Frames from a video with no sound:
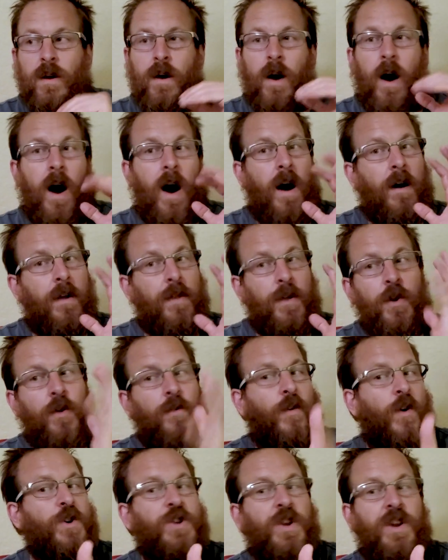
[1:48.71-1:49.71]
the new
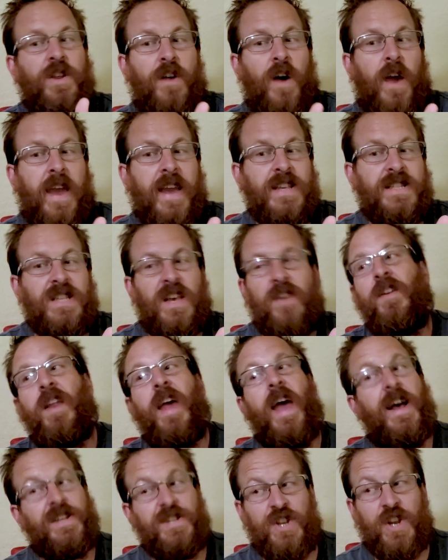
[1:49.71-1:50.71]
version of the
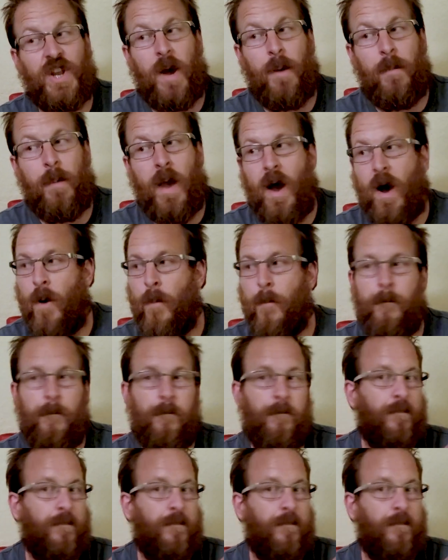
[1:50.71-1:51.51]
A7S to come out.